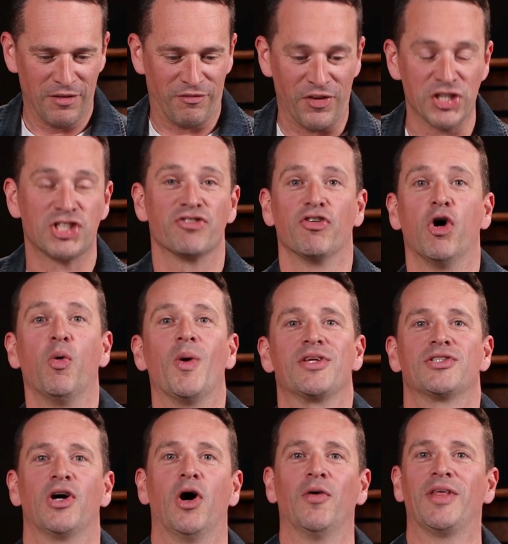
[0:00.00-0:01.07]
First of all, we're
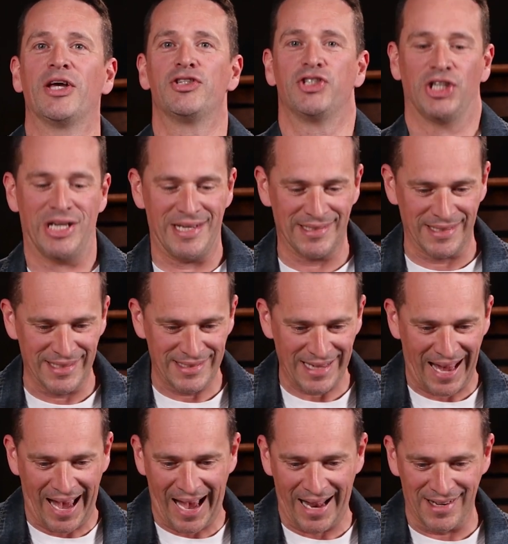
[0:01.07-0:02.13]
told that Jesus
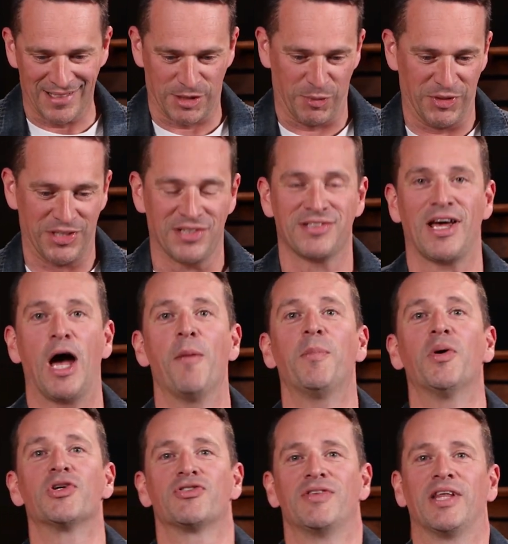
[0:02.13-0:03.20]
and some of his
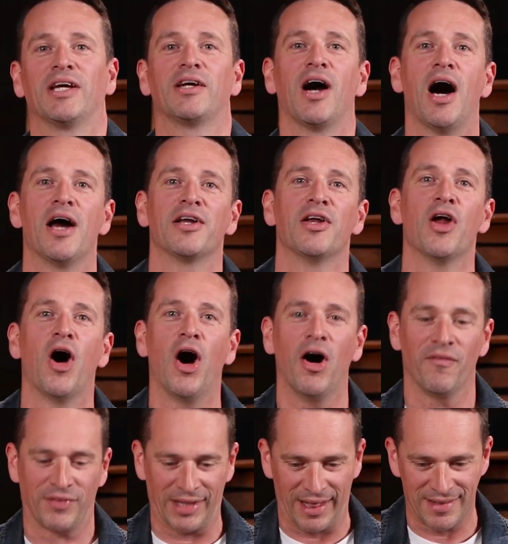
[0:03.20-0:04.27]
disciples are in the Garden
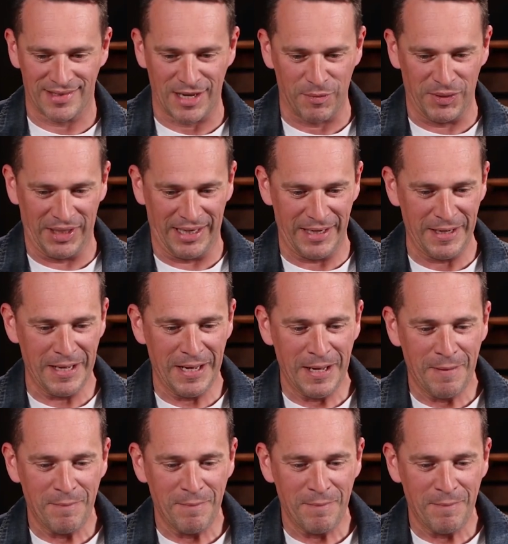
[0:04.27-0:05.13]
of Gethsemane.